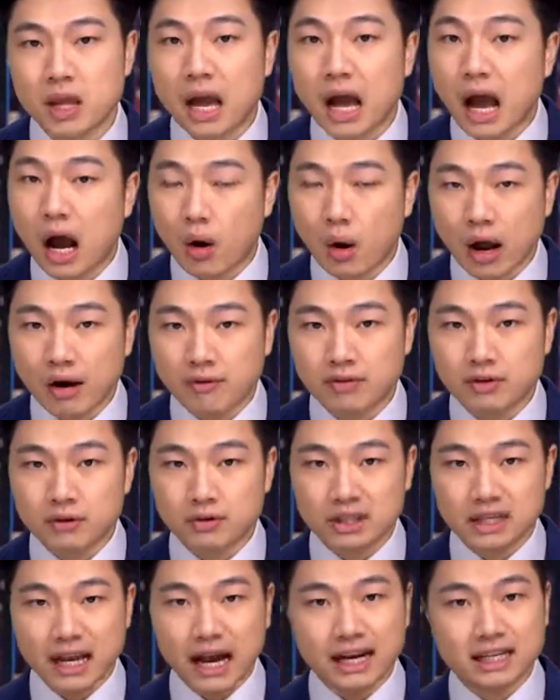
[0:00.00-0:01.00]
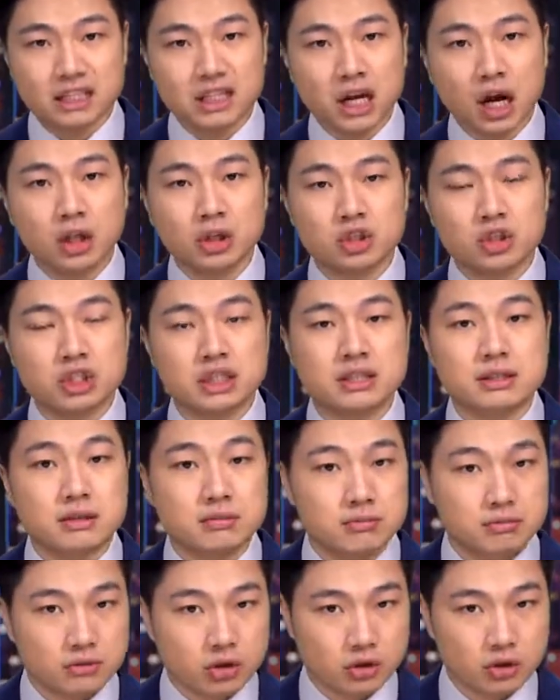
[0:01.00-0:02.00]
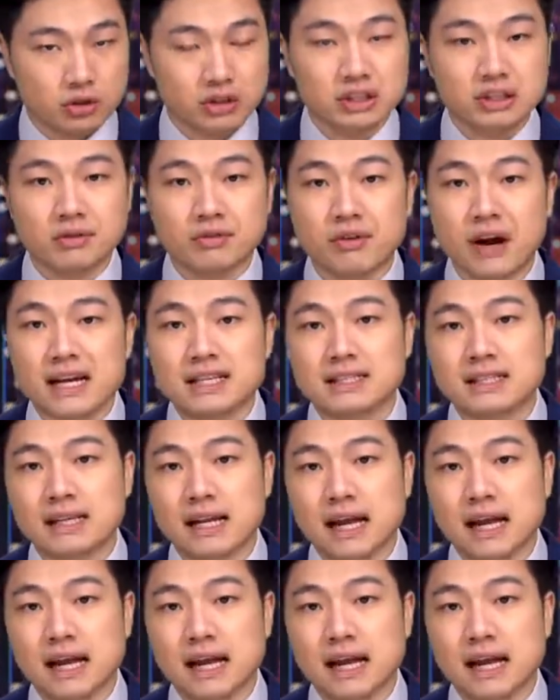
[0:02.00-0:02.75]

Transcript: However, the ideologies currently defines it